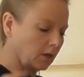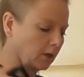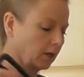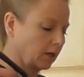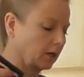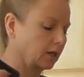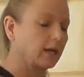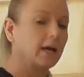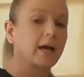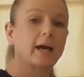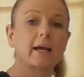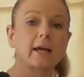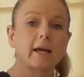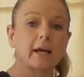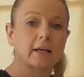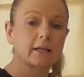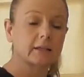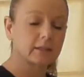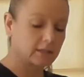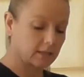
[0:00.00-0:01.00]
Okay,
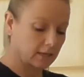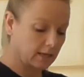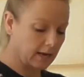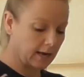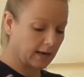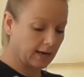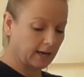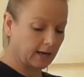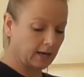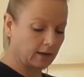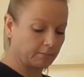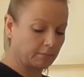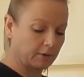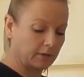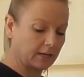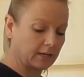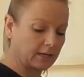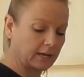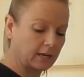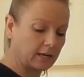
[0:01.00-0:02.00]
and
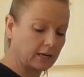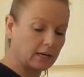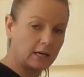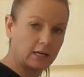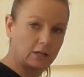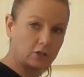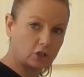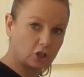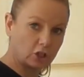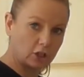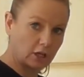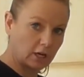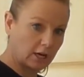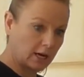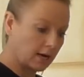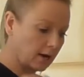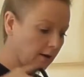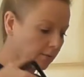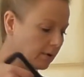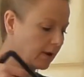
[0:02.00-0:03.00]
again, each
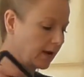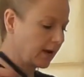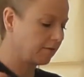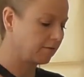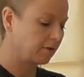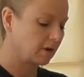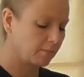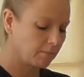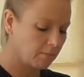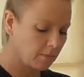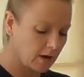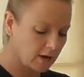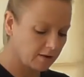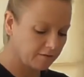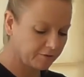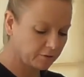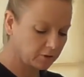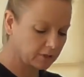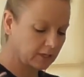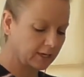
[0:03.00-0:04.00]
area might
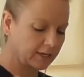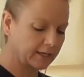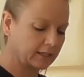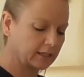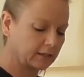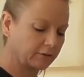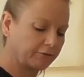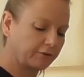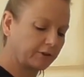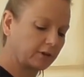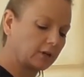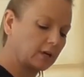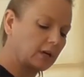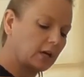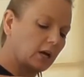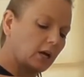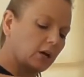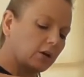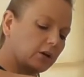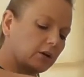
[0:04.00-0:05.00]
feel slightly different.
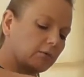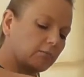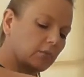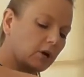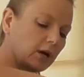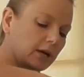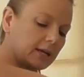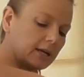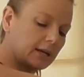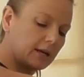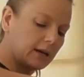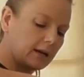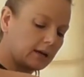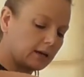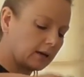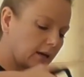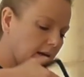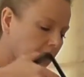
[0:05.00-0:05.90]
You might get